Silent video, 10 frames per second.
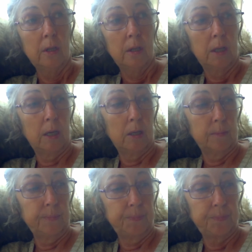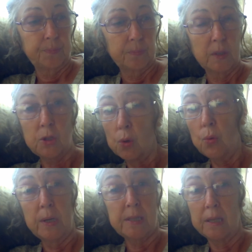It's
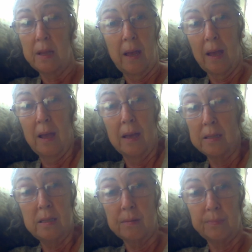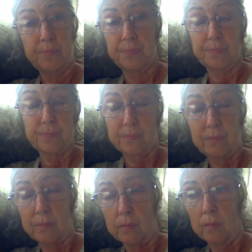always in their head.
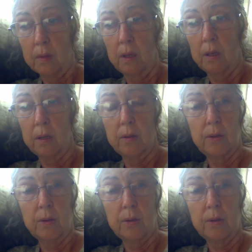They